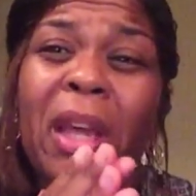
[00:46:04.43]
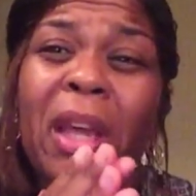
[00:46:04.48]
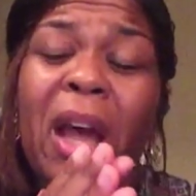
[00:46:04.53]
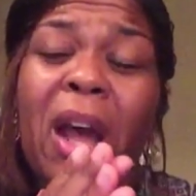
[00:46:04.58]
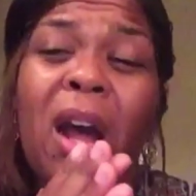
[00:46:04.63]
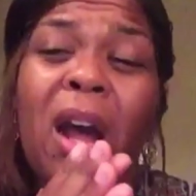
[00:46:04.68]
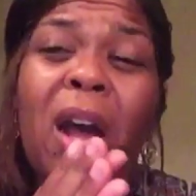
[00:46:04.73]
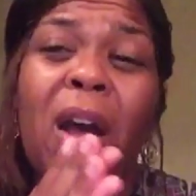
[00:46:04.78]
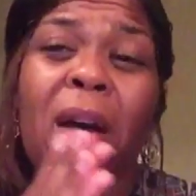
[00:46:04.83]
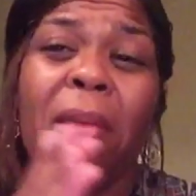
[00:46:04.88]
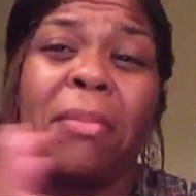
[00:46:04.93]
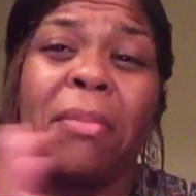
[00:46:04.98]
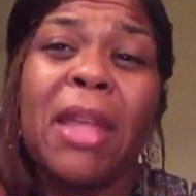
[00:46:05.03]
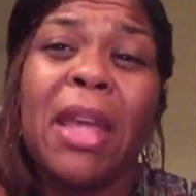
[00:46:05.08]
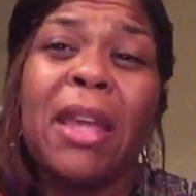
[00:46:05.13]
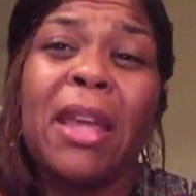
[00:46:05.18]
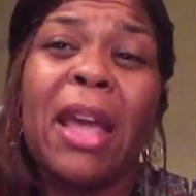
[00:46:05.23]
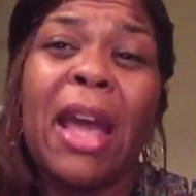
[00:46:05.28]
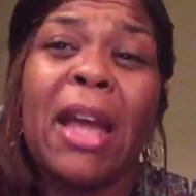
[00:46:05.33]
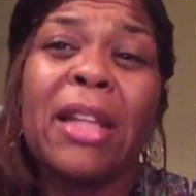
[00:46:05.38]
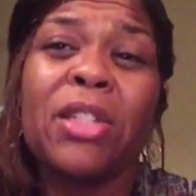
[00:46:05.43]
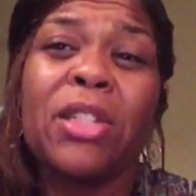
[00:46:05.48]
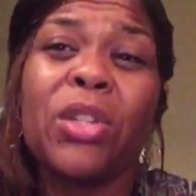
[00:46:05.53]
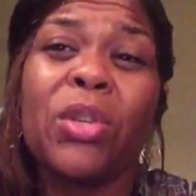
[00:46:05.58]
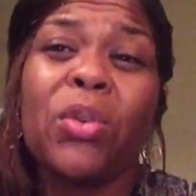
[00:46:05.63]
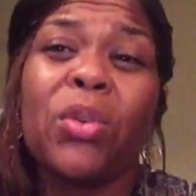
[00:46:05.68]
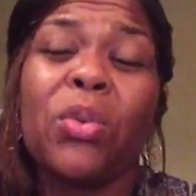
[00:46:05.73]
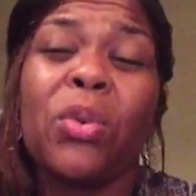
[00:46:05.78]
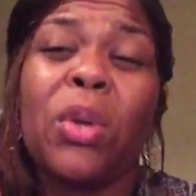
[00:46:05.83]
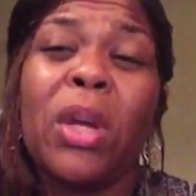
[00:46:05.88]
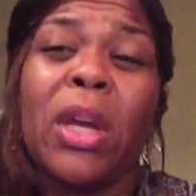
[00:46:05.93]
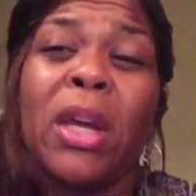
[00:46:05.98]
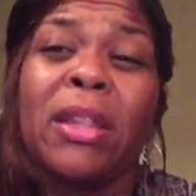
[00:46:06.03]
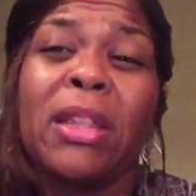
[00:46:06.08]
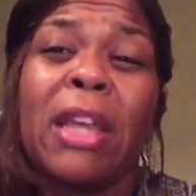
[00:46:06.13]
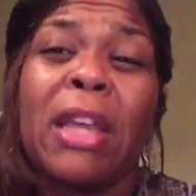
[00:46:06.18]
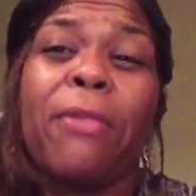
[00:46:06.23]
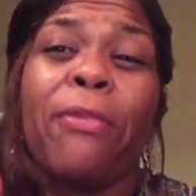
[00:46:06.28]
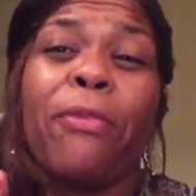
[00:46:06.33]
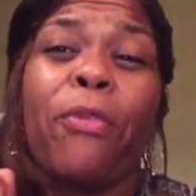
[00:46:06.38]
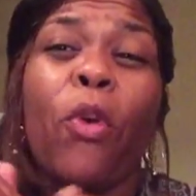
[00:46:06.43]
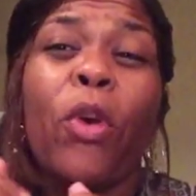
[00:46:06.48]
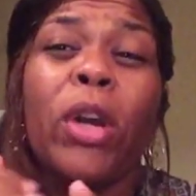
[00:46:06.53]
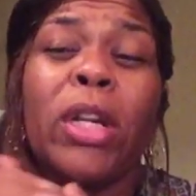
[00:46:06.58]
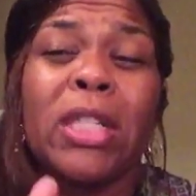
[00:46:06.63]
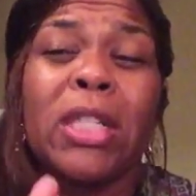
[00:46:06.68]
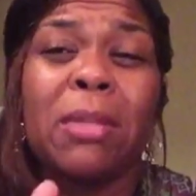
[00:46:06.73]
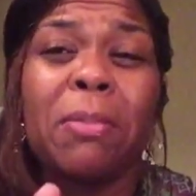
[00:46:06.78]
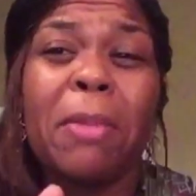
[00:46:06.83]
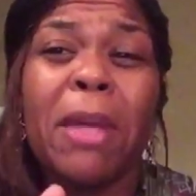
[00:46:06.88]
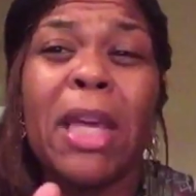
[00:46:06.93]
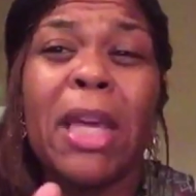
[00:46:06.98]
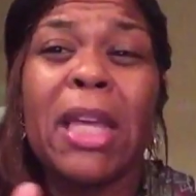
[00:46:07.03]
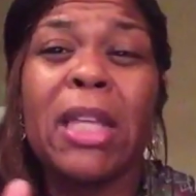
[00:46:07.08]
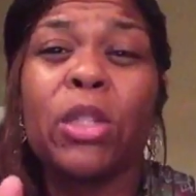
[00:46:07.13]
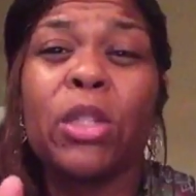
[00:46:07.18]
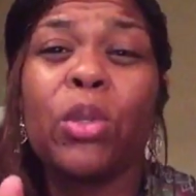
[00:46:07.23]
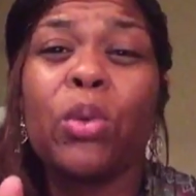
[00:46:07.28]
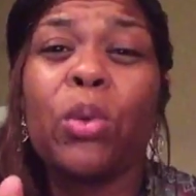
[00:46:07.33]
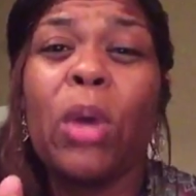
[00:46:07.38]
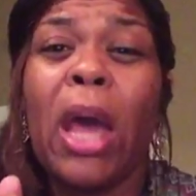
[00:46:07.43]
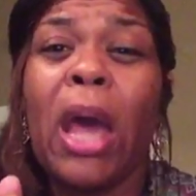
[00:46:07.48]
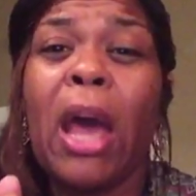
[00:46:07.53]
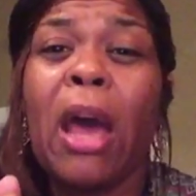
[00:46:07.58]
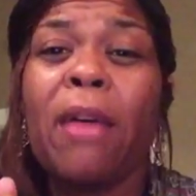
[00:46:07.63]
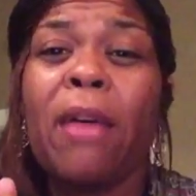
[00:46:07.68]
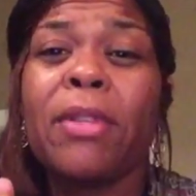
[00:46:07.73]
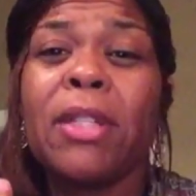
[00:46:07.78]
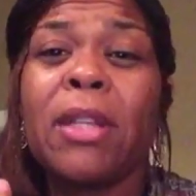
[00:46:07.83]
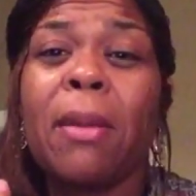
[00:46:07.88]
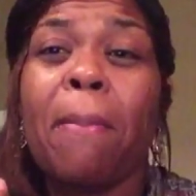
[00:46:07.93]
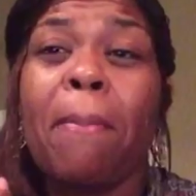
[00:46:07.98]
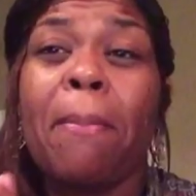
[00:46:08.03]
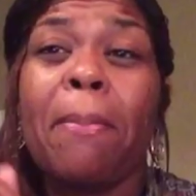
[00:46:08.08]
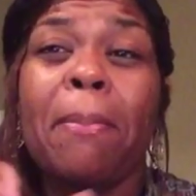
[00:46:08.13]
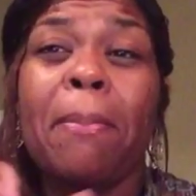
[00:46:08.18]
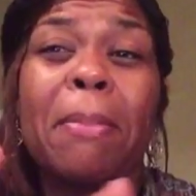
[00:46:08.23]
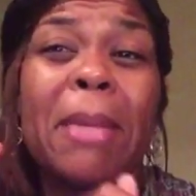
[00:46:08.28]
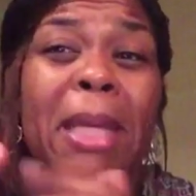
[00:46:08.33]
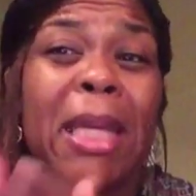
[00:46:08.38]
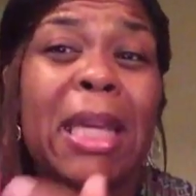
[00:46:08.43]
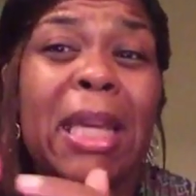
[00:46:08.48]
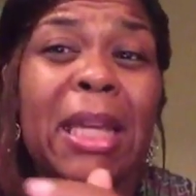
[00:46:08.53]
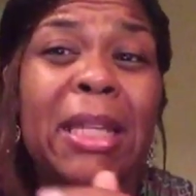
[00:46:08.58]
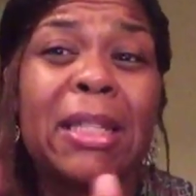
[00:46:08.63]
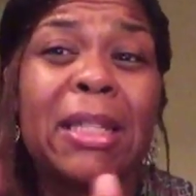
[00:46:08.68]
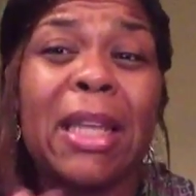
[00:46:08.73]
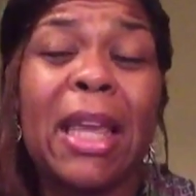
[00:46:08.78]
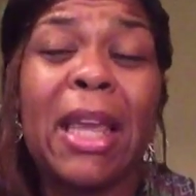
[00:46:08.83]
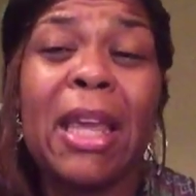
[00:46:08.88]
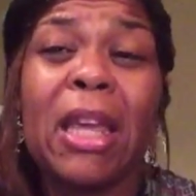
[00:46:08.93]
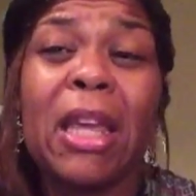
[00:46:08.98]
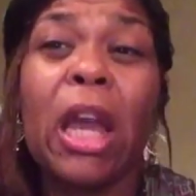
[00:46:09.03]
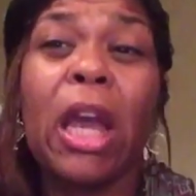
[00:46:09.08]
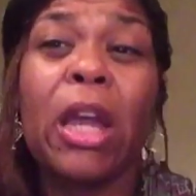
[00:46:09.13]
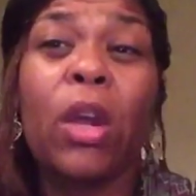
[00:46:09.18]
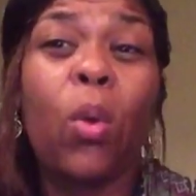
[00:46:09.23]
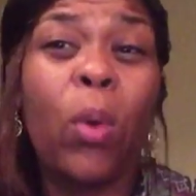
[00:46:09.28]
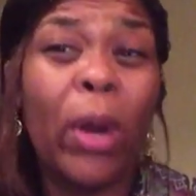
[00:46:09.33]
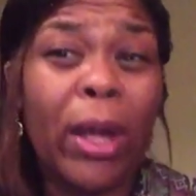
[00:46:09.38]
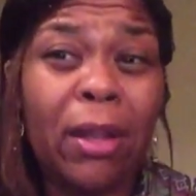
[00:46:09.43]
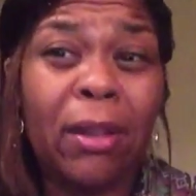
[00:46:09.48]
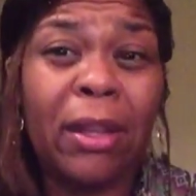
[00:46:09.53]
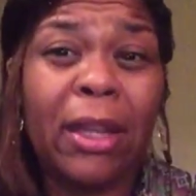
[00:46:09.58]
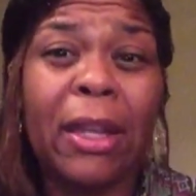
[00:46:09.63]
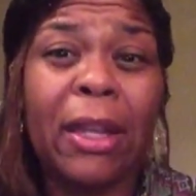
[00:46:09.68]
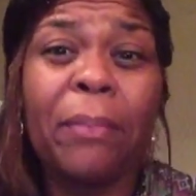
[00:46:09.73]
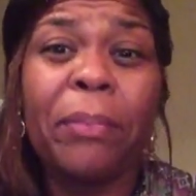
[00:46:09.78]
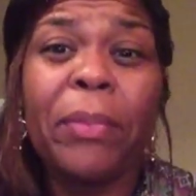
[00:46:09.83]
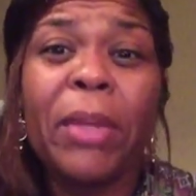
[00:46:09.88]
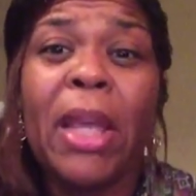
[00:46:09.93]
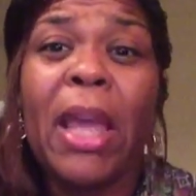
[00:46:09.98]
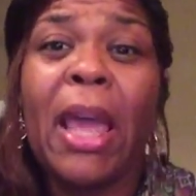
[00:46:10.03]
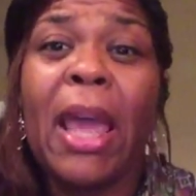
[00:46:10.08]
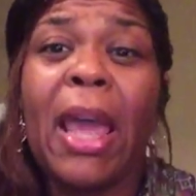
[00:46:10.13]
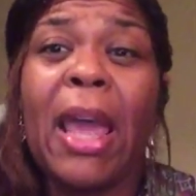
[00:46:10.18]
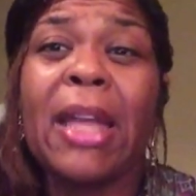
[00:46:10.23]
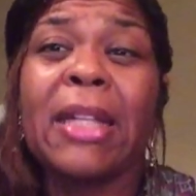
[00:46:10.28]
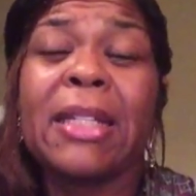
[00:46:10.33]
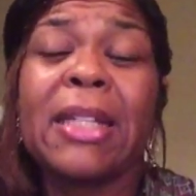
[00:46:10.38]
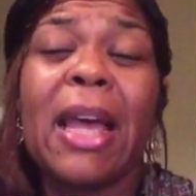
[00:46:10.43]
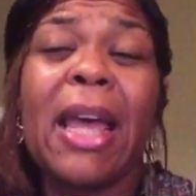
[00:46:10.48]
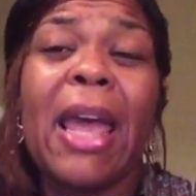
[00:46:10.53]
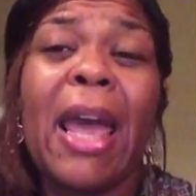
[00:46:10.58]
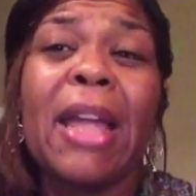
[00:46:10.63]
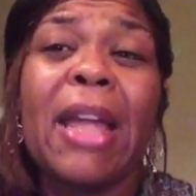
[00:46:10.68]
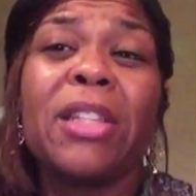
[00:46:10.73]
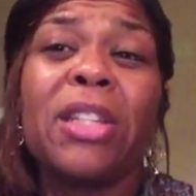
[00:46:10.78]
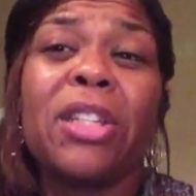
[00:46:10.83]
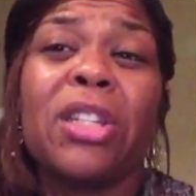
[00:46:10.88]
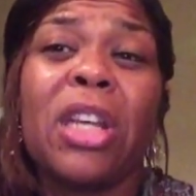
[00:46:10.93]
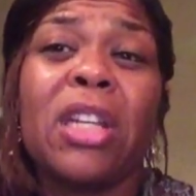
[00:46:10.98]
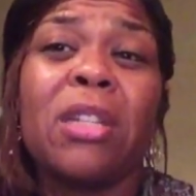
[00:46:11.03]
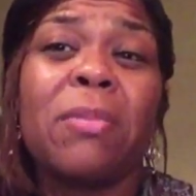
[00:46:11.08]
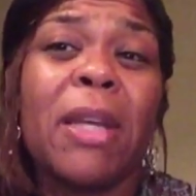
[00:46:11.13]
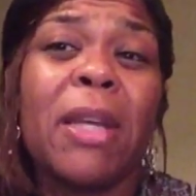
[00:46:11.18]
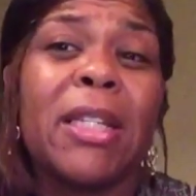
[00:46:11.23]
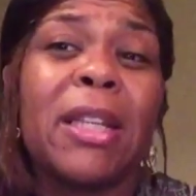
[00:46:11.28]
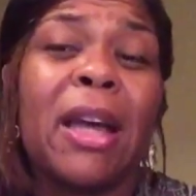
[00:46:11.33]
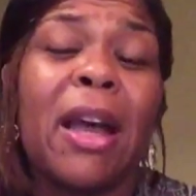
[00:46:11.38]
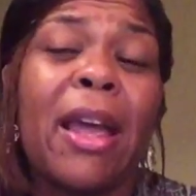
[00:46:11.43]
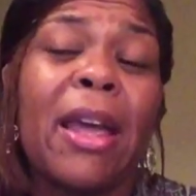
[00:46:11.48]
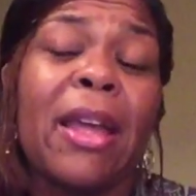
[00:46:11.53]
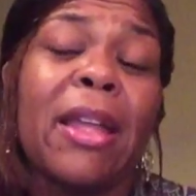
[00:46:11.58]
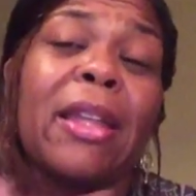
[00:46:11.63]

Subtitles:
They forced me to have some meat intake quickly, and I had to change my diet.